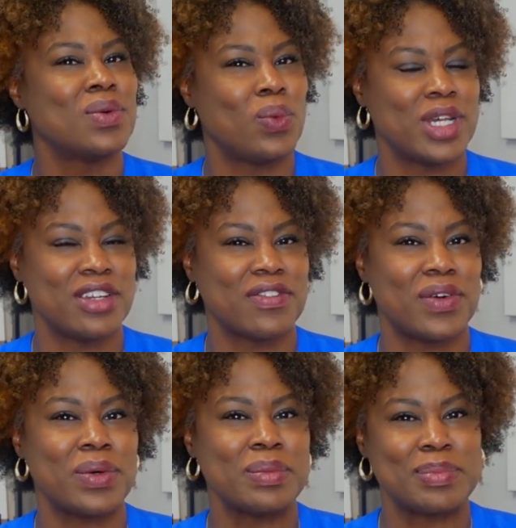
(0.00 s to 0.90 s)

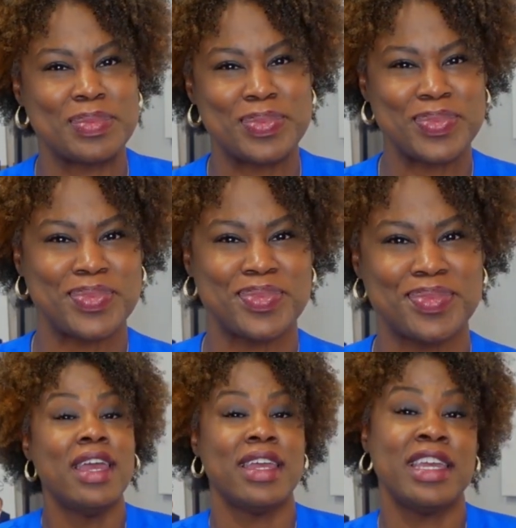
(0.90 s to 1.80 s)
wonderful.
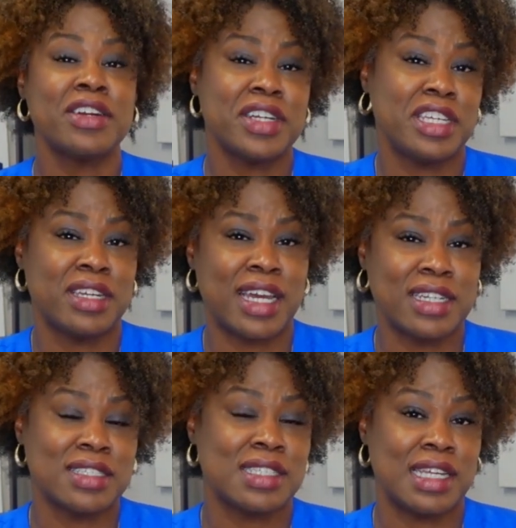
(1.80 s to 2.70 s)
Here in the
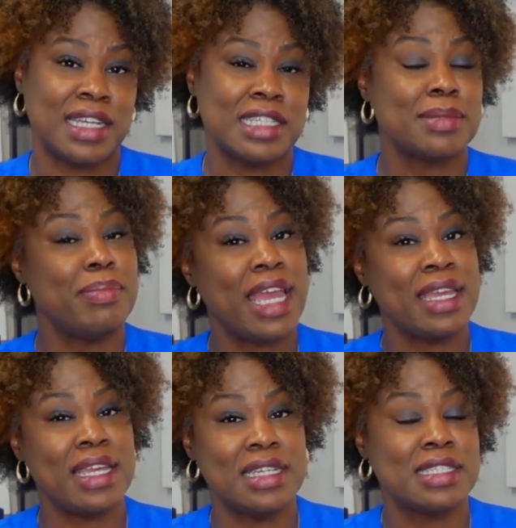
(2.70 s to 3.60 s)
United States, May
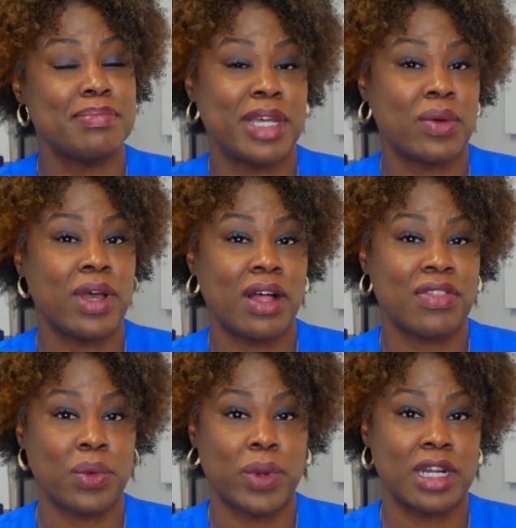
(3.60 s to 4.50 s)
is Mental
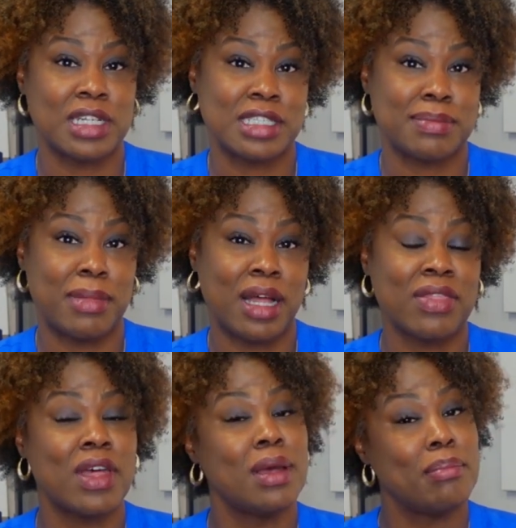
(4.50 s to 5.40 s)
Health Awareness Month,
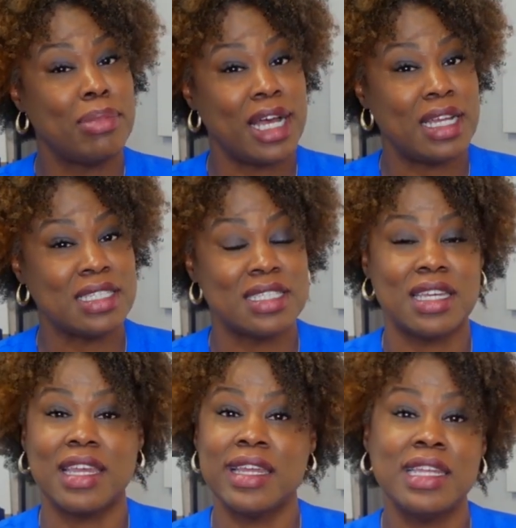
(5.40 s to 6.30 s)
but
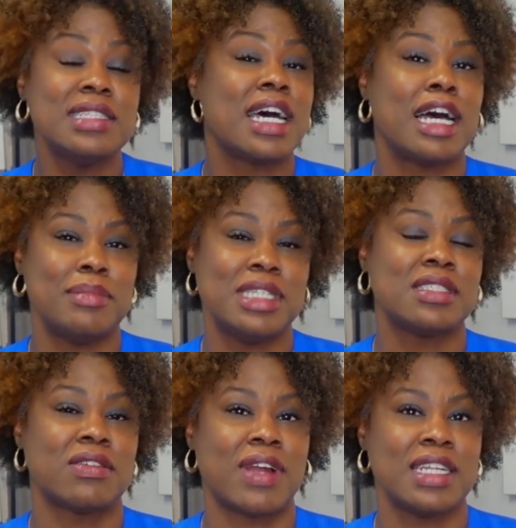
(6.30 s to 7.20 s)
any time is
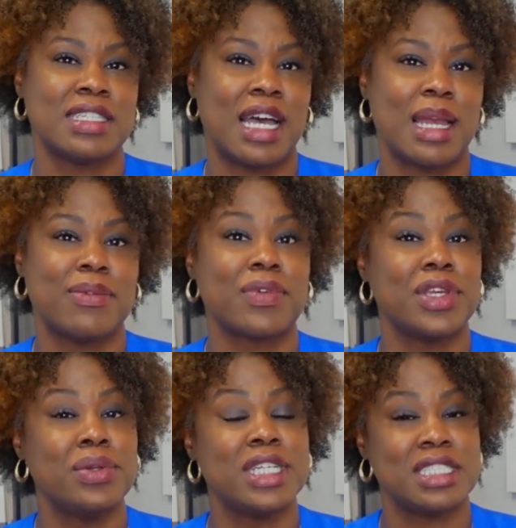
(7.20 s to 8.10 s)
the right time for
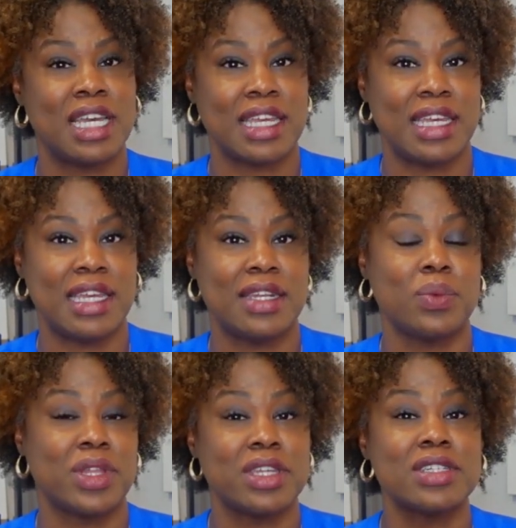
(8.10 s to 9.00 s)
you to check in
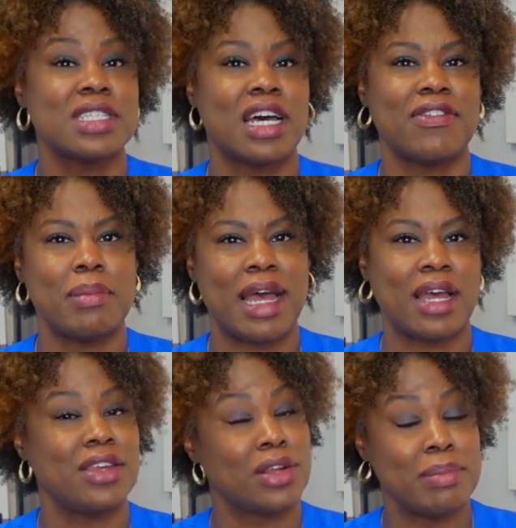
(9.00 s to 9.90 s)
with yourself
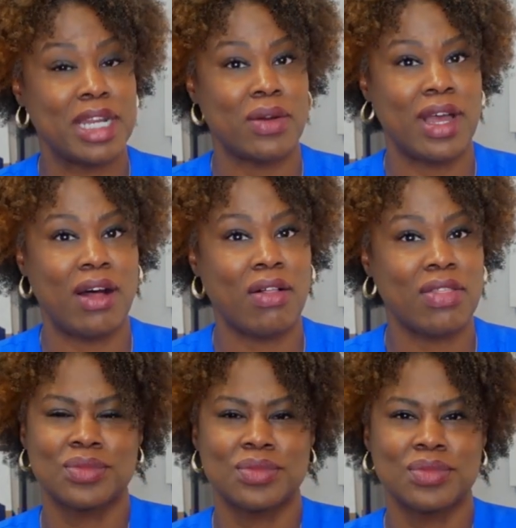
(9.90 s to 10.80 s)
about your mental health.
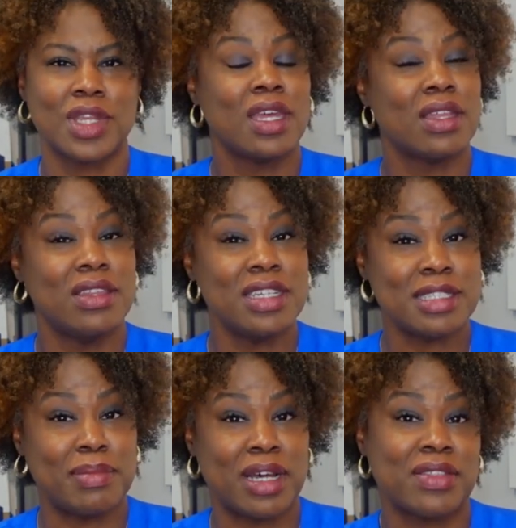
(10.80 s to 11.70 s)

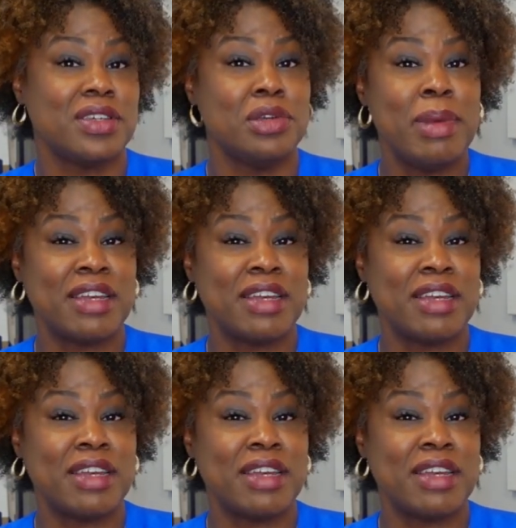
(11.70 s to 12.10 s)
This month, you may